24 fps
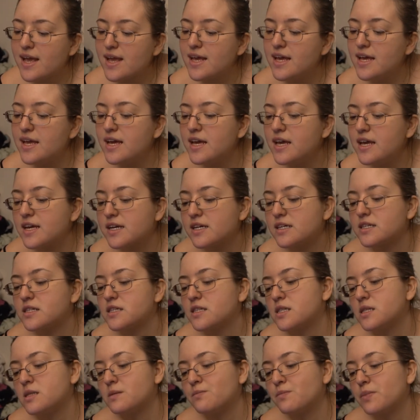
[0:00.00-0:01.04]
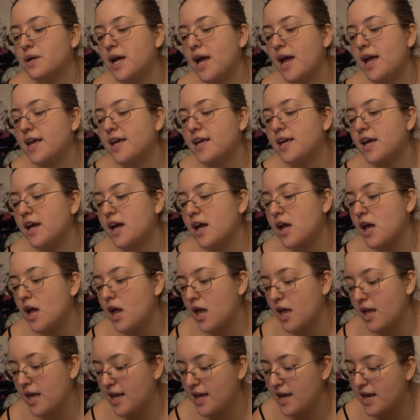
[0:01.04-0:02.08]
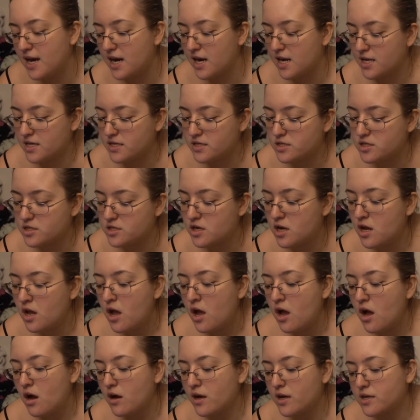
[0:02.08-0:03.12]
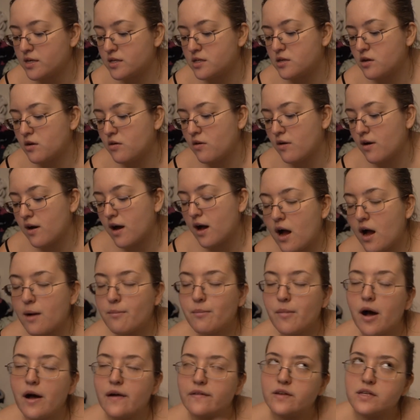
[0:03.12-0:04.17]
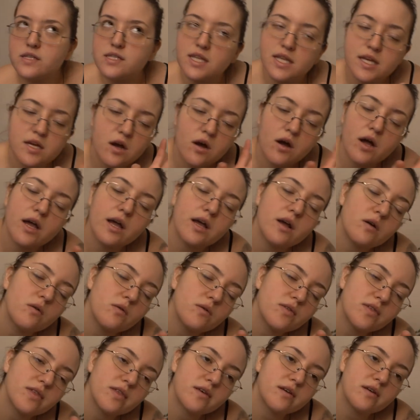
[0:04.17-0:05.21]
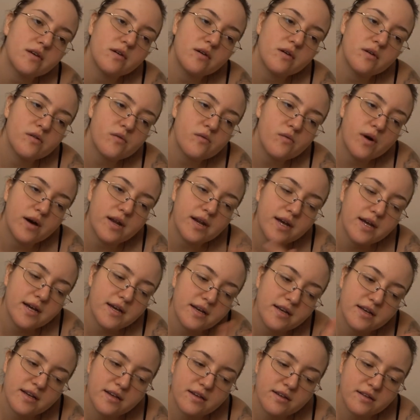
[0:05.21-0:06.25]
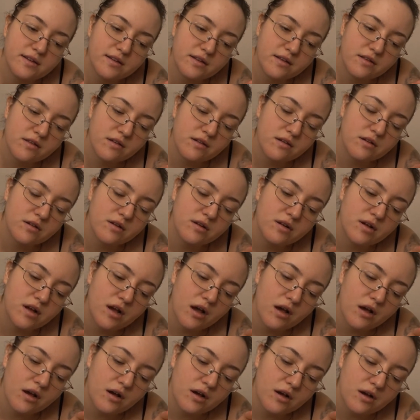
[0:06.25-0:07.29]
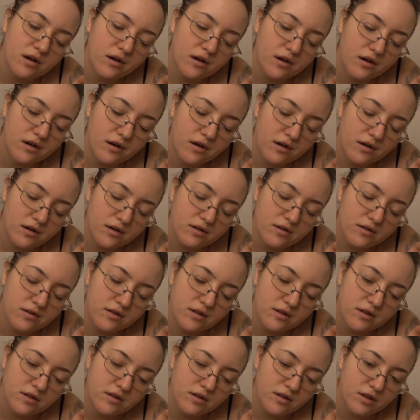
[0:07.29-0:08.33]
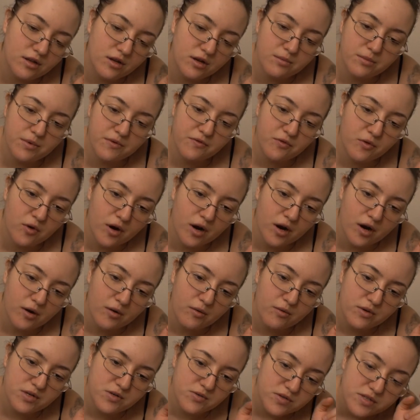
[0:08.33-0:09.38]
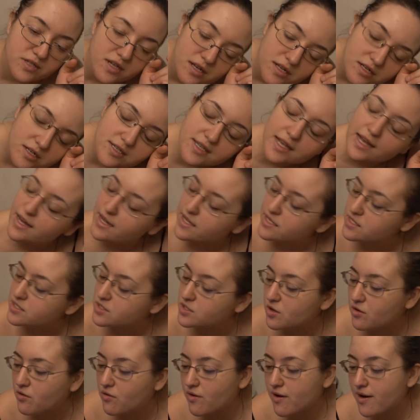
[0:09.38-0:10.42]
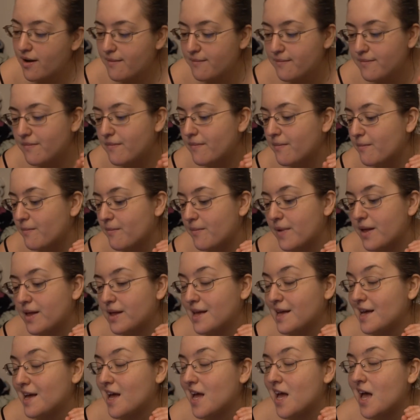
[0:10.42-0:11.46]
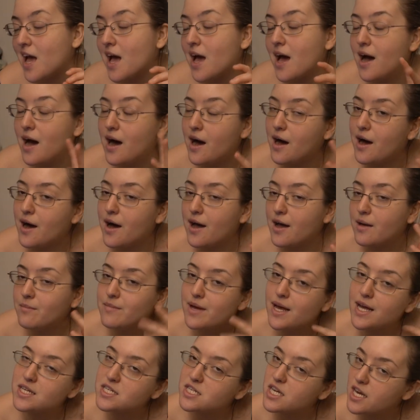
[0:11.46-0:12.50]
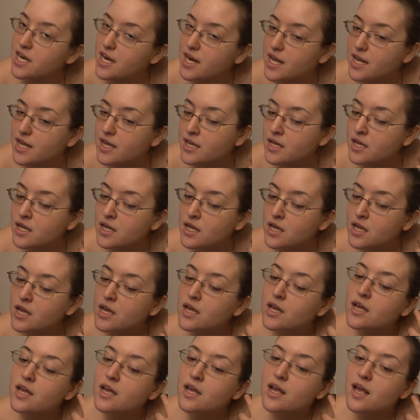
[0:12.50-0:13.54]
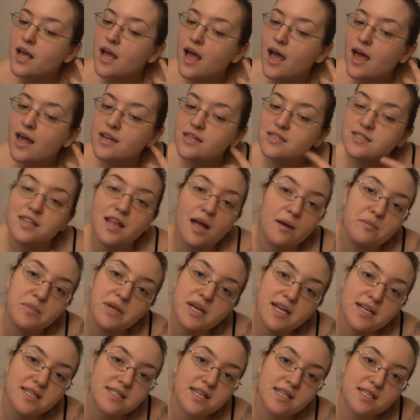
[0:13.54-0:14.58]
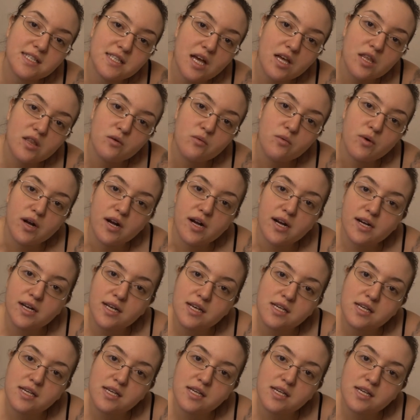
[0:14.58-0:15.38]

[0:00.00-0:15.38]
Ich spreche Englisch. Okay, so I'm obviously going with the one I uh, learned before, which was understand. So I'm uh, imagining, and it's not because I saw the word.